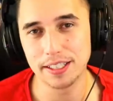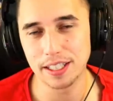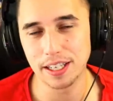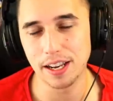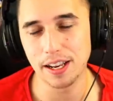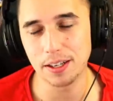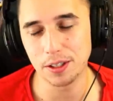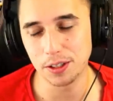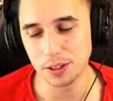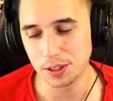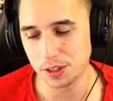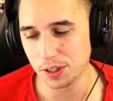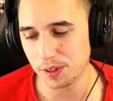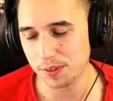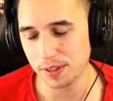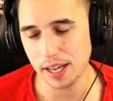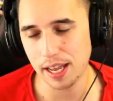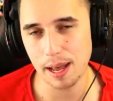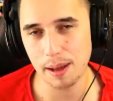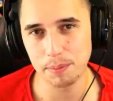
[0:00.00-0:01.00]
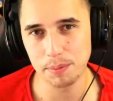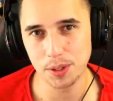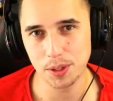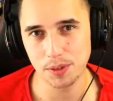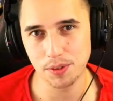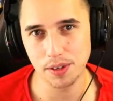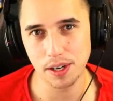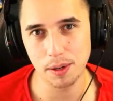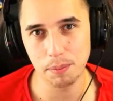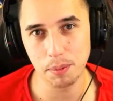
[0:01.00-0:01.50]
It's a lot of good stuff that happens
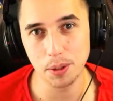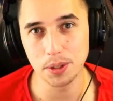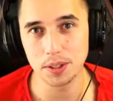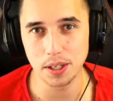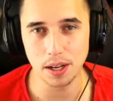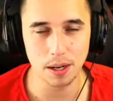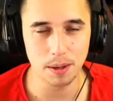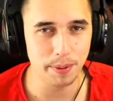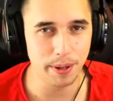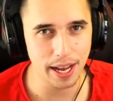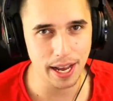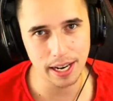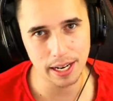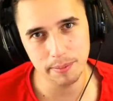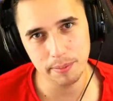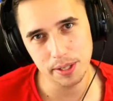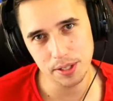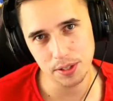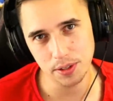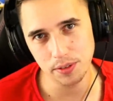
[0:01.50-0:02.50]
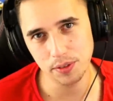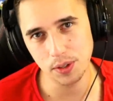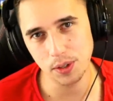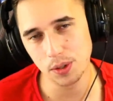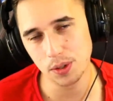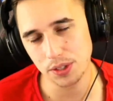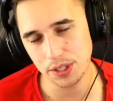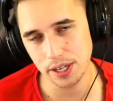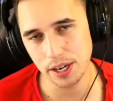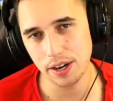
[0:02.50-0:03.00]
over there. Plus, all of my anime stuff
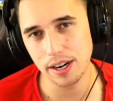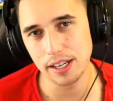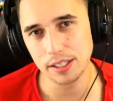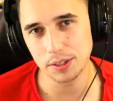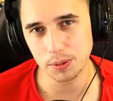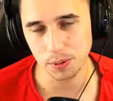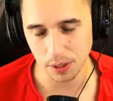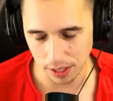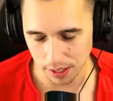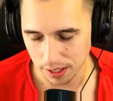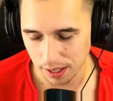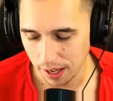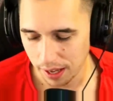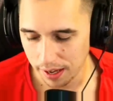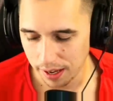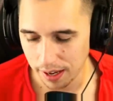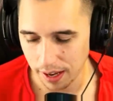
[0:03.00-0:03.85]
goes there as well.